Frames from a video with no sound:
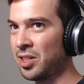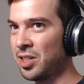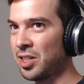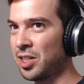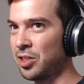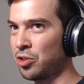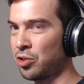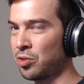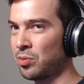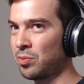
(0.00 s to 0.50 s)
it,
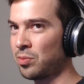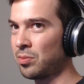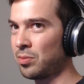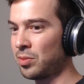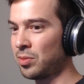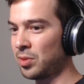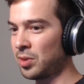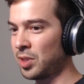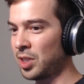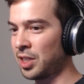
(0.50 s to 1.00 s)
it,
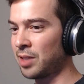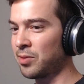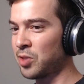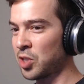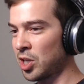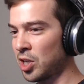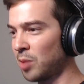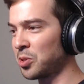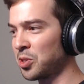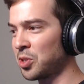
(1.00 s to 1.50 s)
it gives
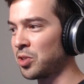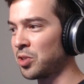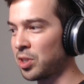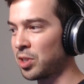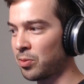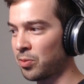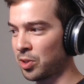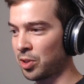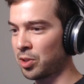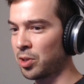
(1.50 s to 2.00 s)
the opportunity
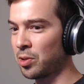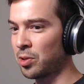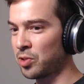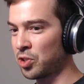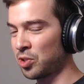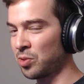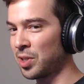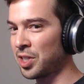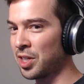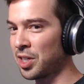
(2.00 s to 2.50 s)
for the
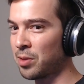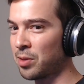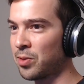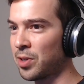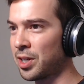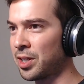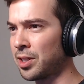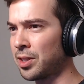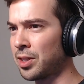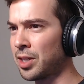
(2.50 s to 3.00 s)
coach to
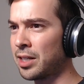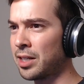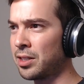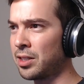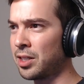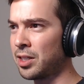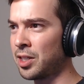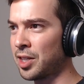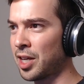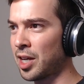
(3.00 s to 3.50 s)
identify in that,
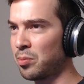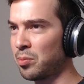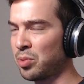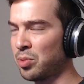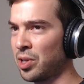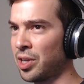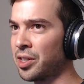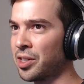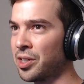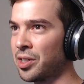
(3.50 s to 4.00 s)
in that
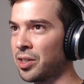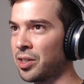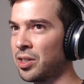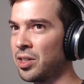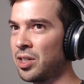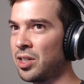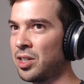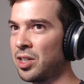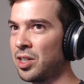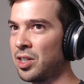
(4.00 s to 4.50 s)
player,
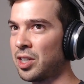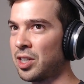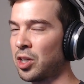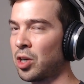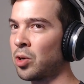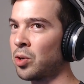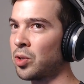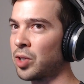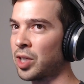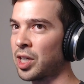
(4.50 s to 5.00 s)
like,
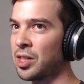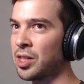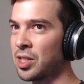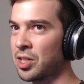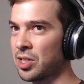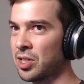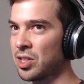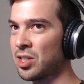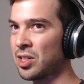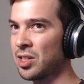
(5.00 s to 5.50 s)
oh, okay,
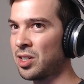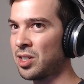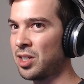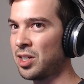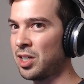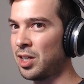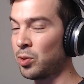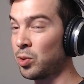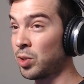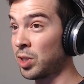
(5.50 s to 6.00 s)
this,
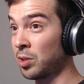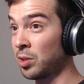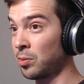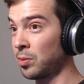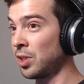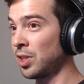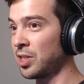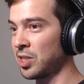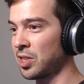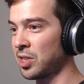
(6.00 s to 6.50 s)
if you didn't
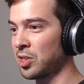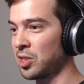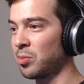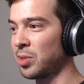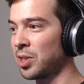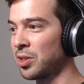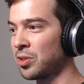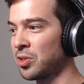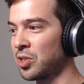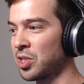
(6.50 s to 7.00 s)
realize this
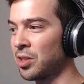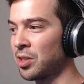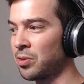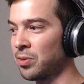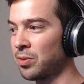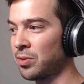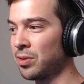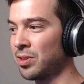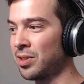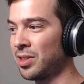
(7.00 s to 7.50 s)
about
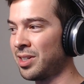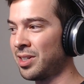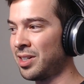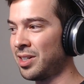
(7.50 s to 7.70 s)
yourself,